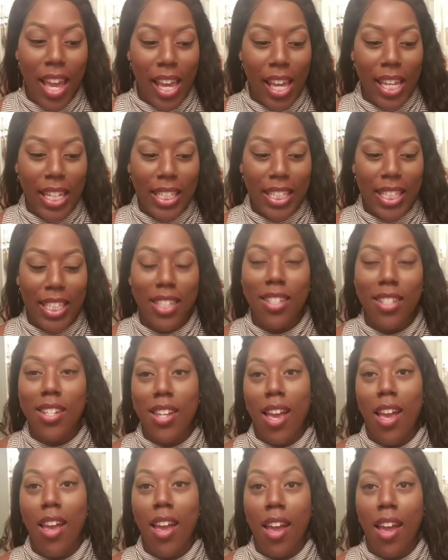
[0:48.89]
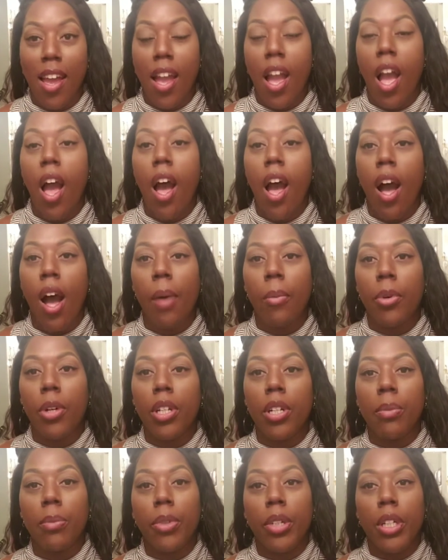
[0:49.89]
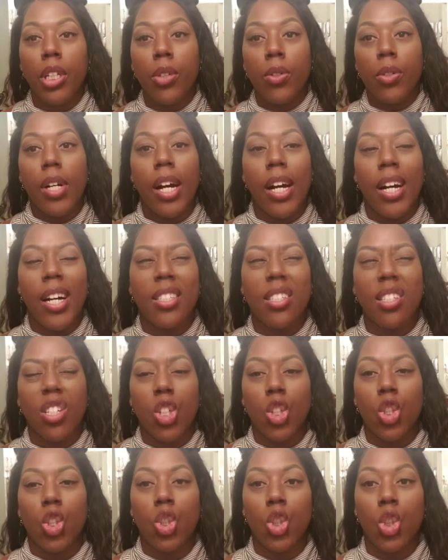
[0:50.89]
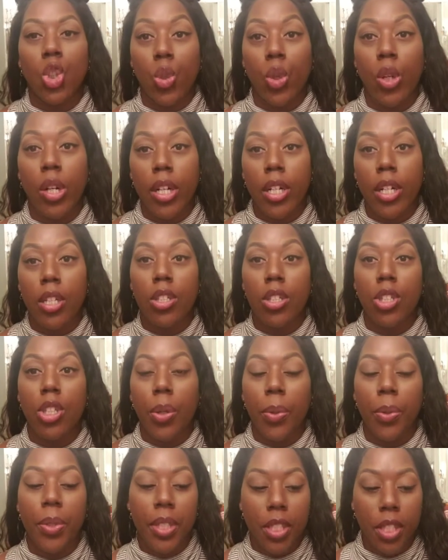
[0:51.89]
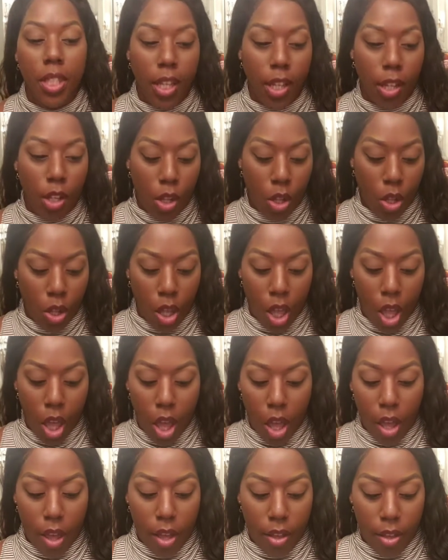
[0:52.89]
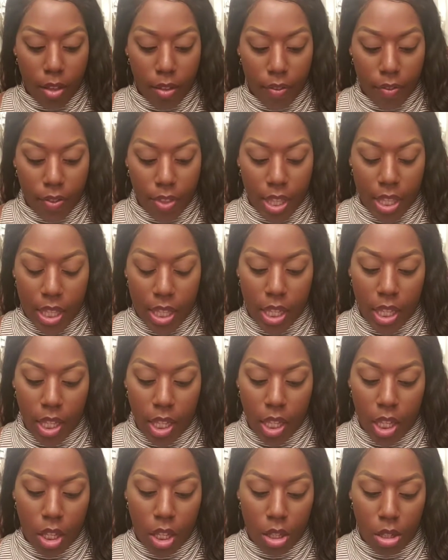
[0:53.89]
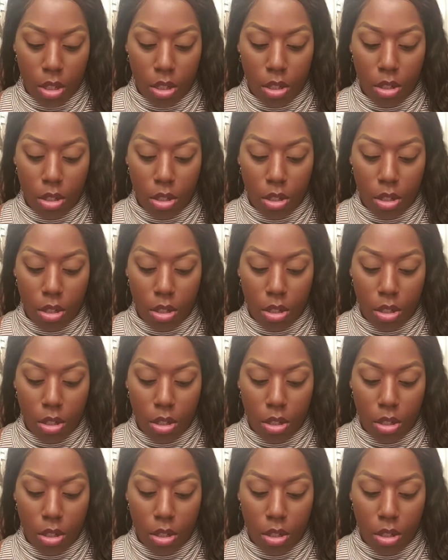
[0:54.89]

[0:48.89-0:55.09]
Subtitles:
And today, I'm going to bring you guys a short show and tell of the